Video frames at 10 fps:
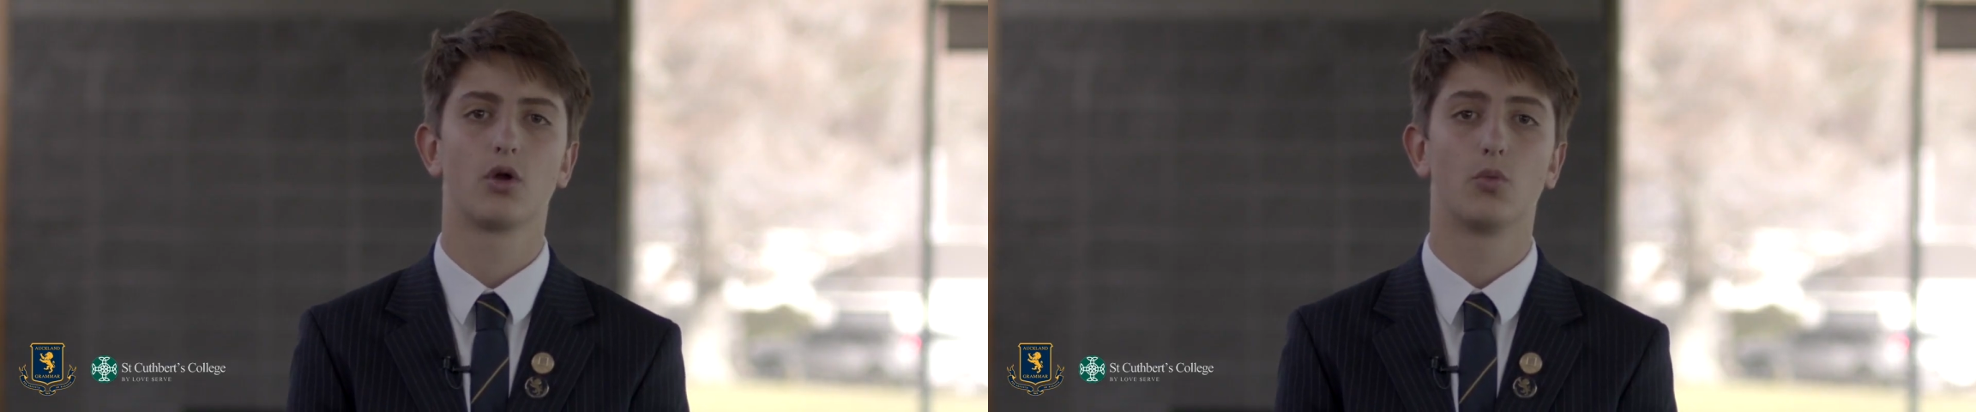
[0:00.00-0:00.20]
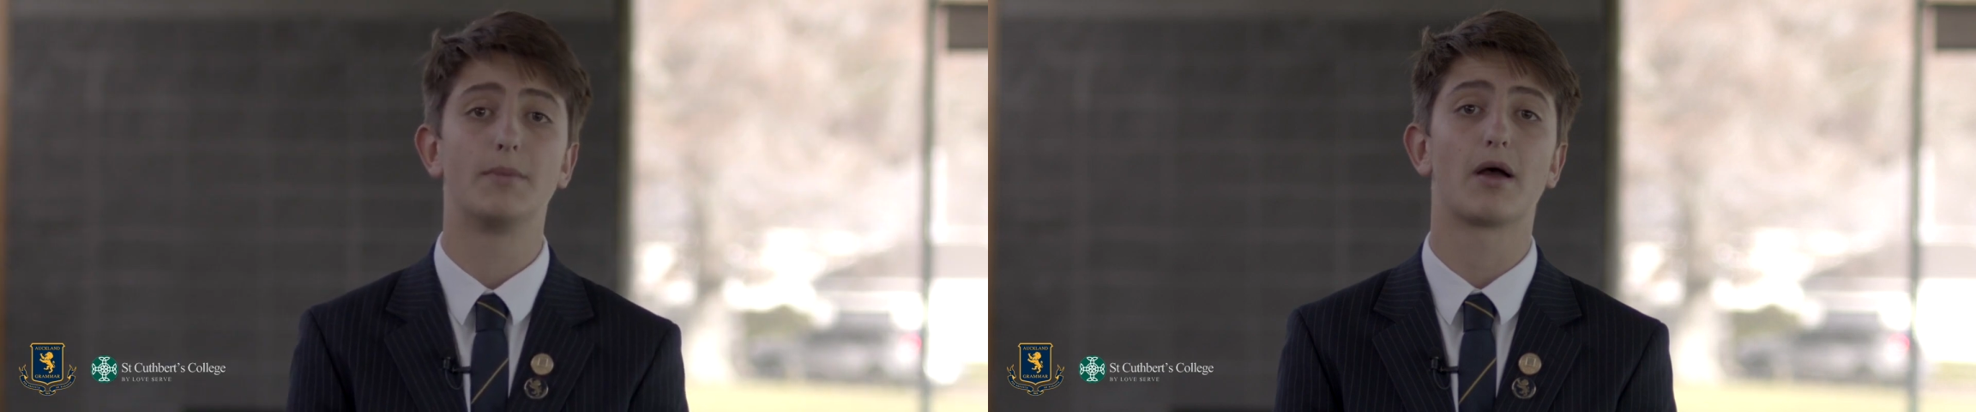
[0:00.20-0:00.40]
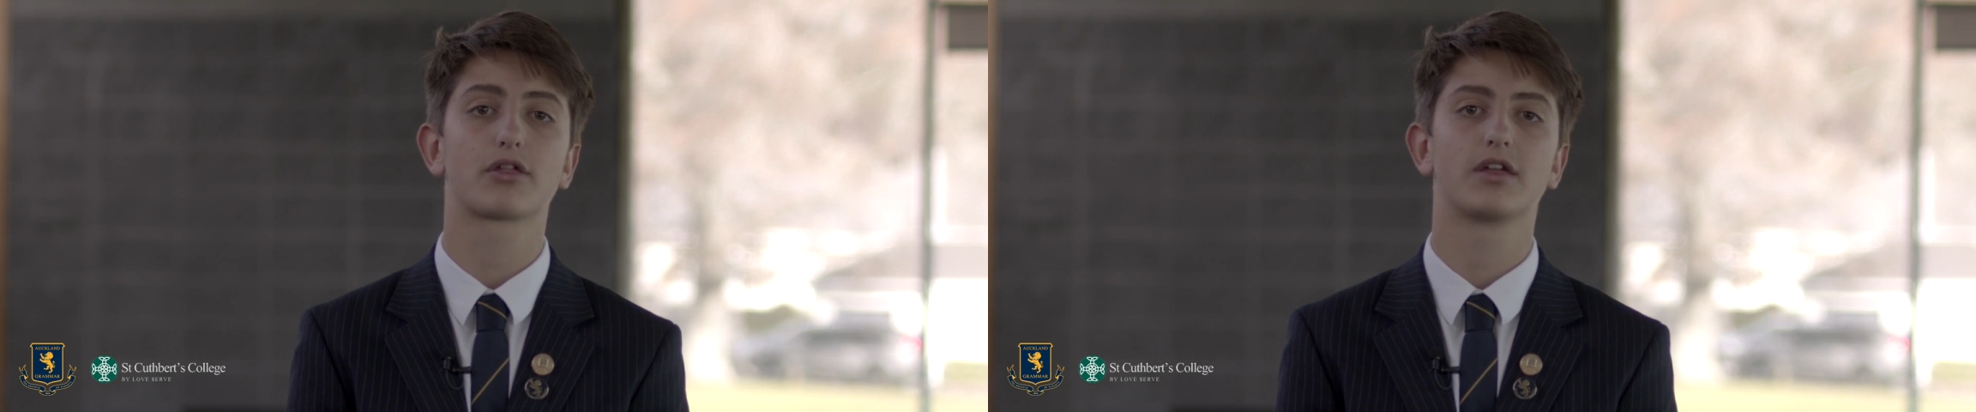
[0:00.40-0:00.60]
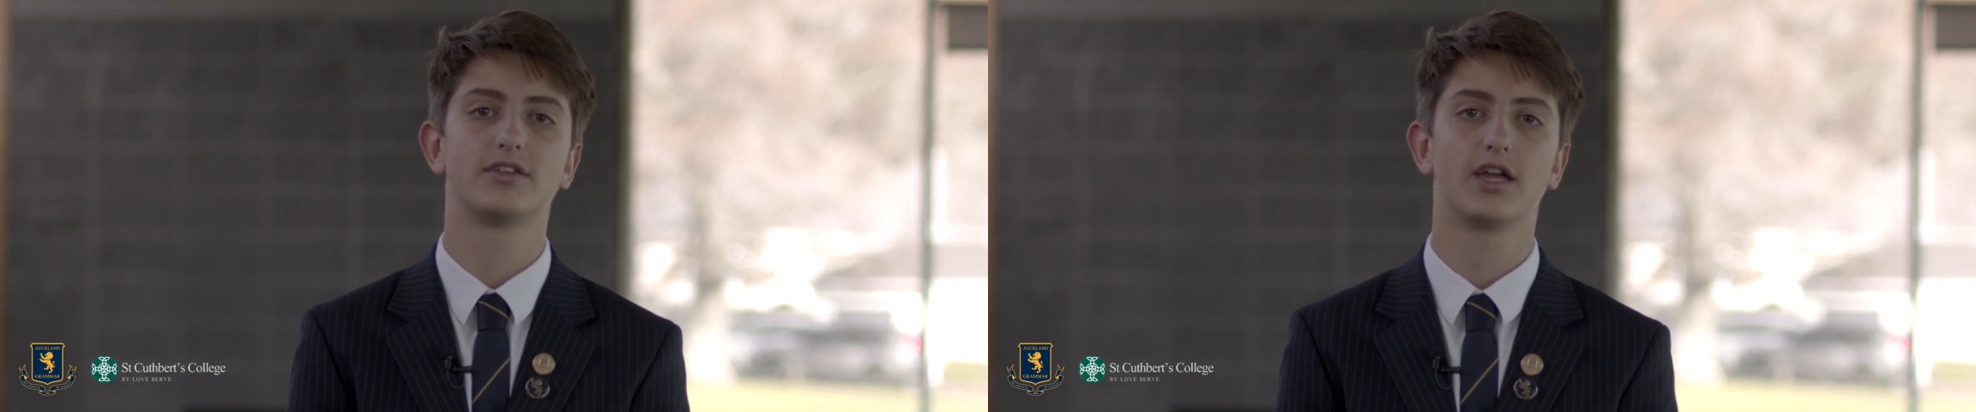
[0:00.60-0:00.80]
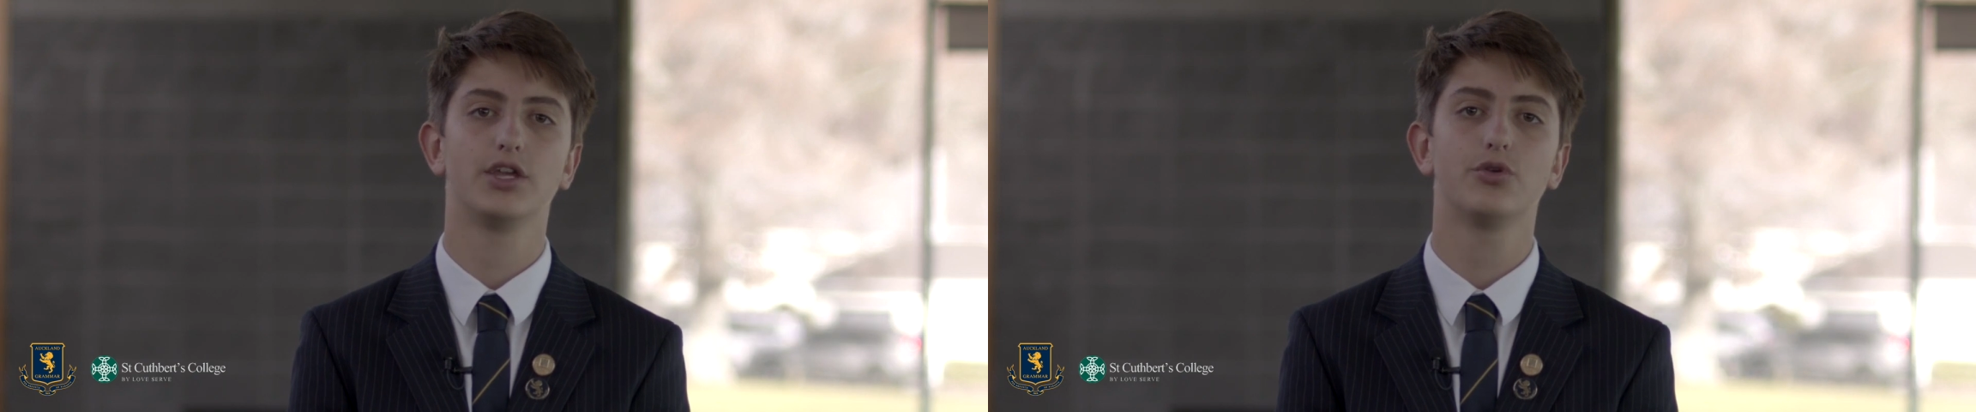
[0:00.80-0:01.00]
we must
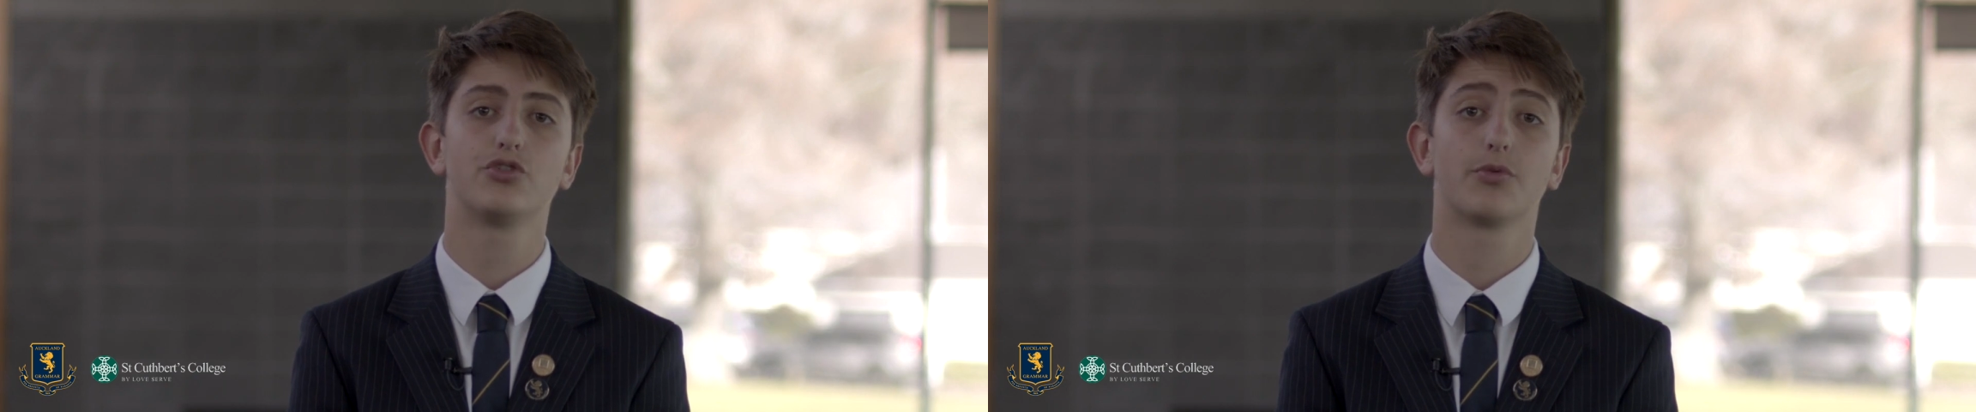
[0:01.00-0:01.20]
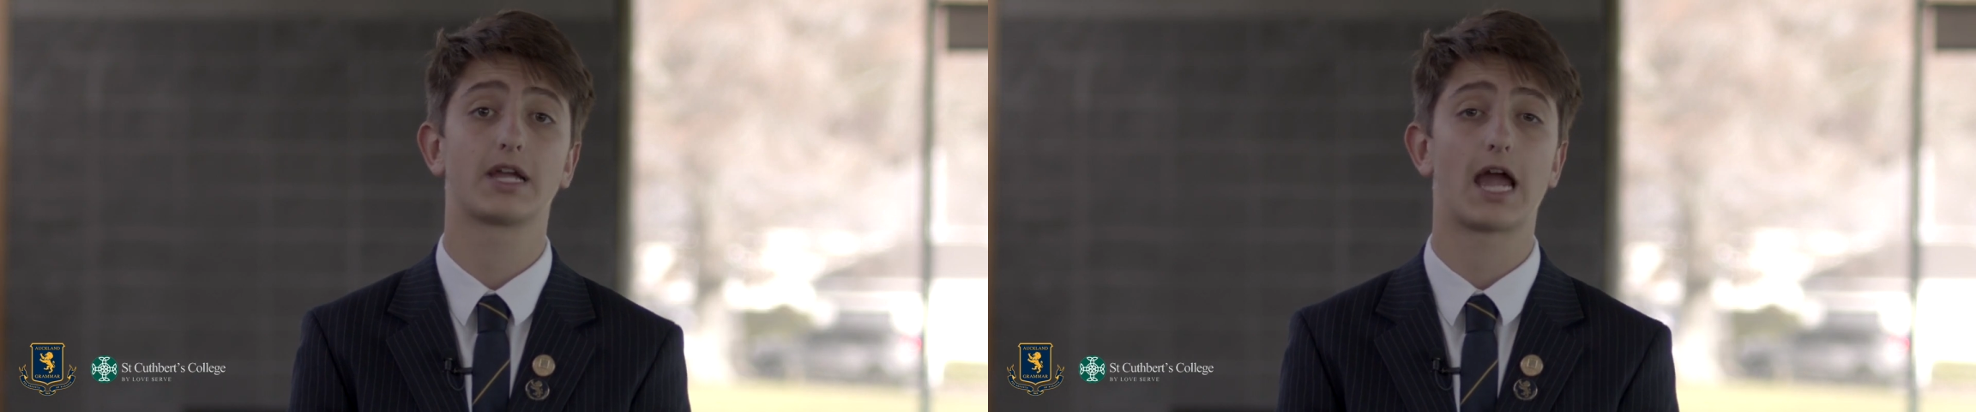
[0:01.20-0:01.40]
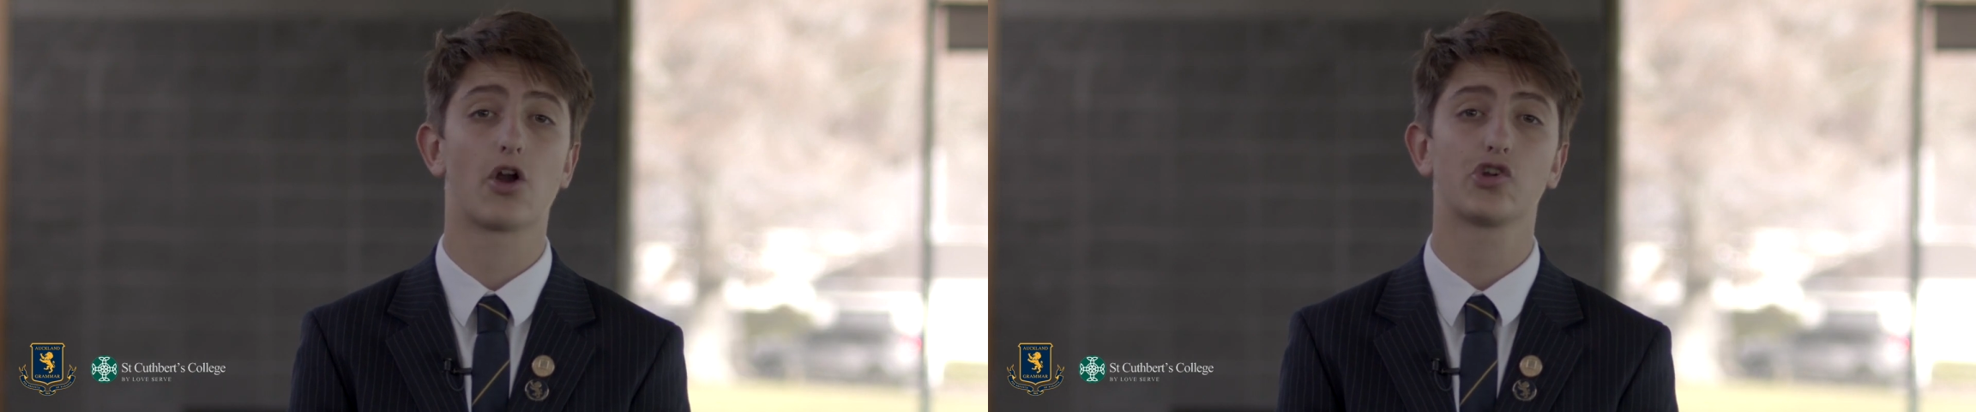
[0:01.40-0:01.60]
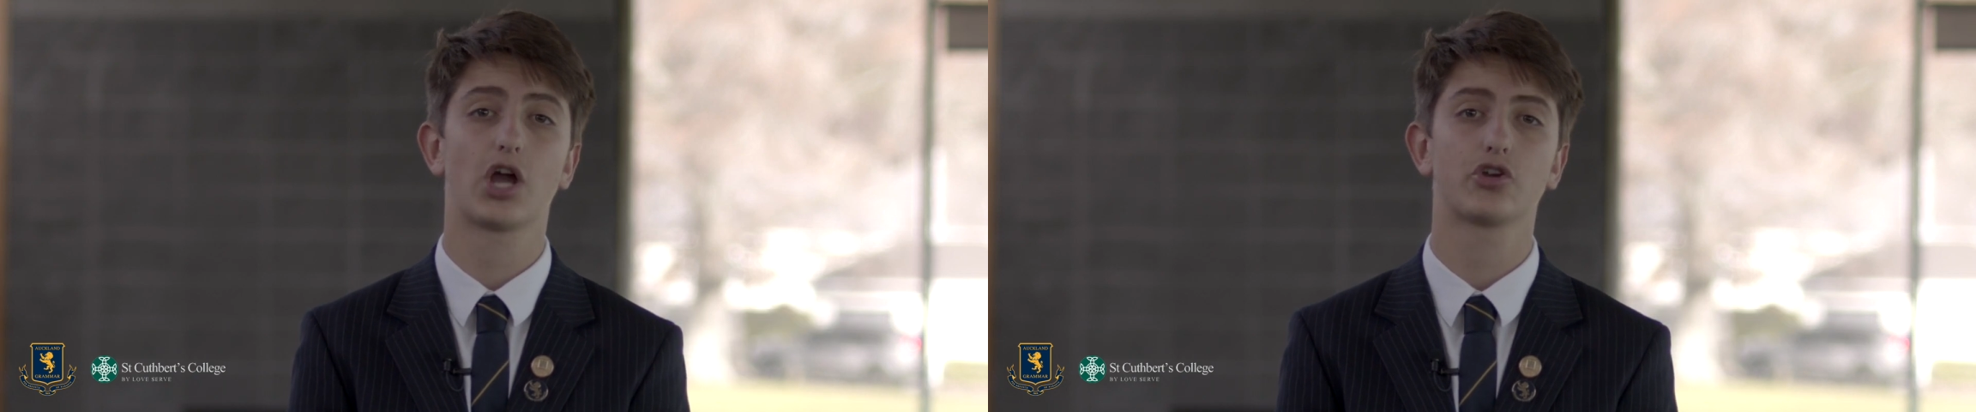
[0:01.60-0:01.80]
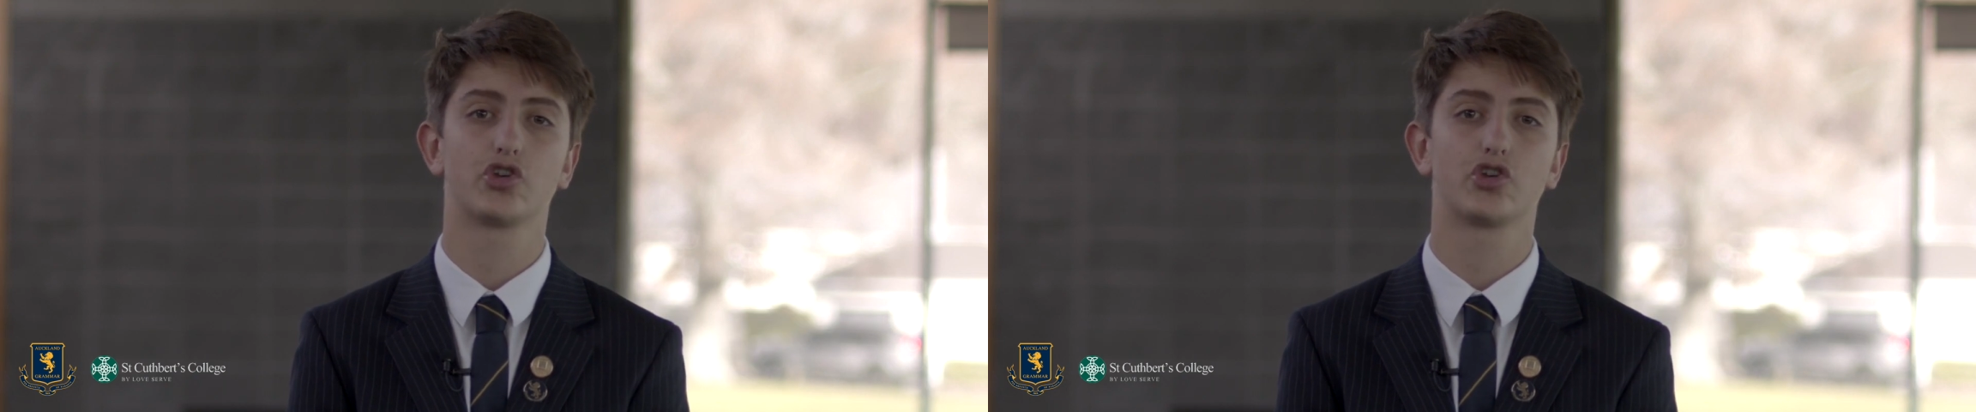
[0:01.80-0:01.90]
continue to encourage our